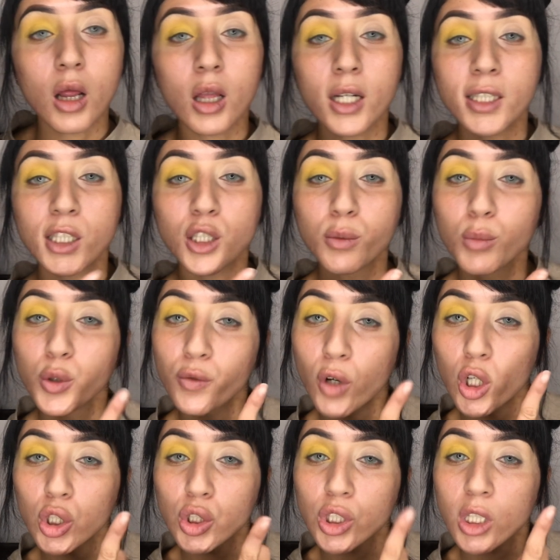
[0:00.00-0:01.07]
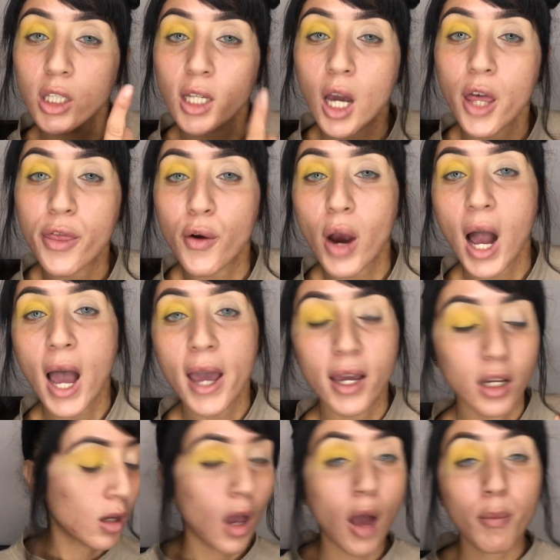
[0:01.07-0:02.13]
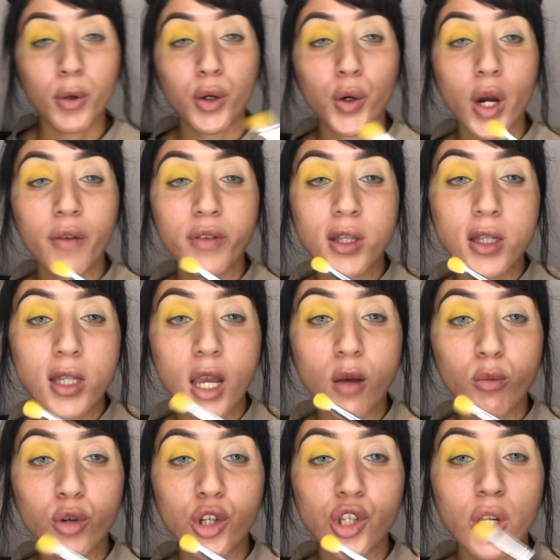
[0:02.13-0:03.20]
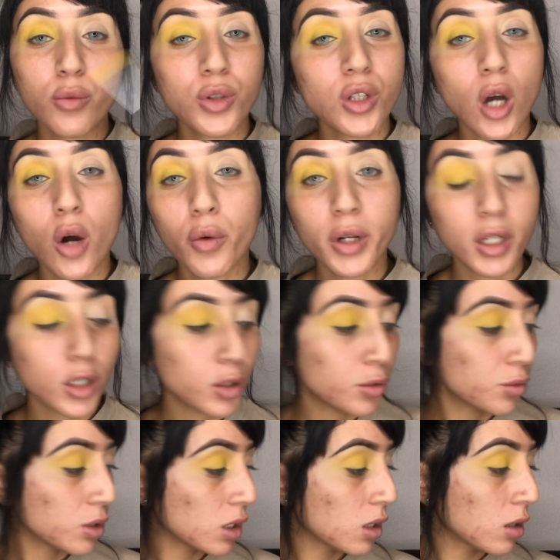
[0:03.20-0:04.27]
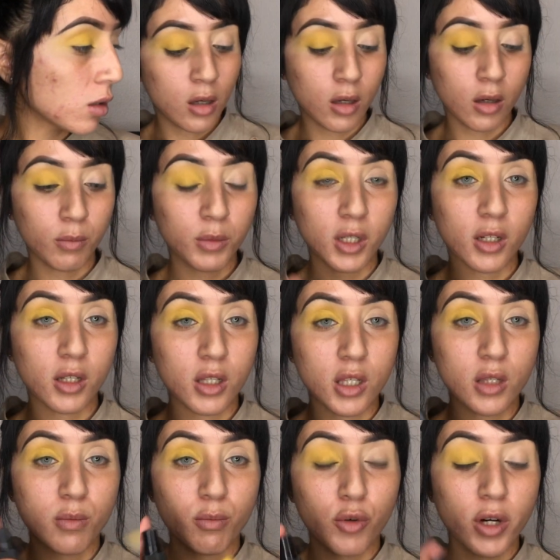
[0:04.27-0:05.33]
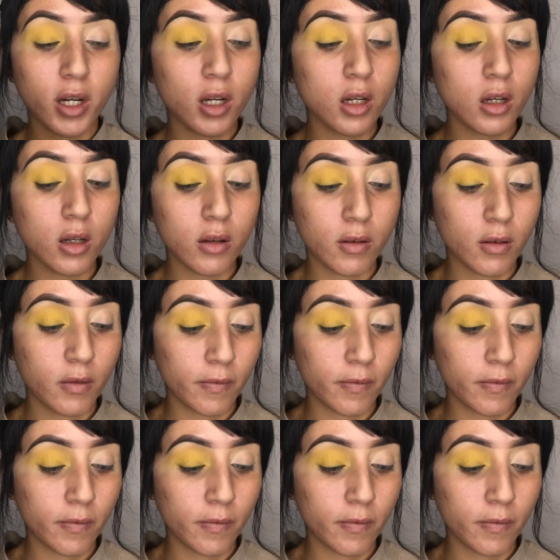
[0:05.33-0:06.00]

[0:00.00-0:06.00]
Let's move on to the other eye. I'm gonna grab the same brush I was already using. I'm gonna spray it.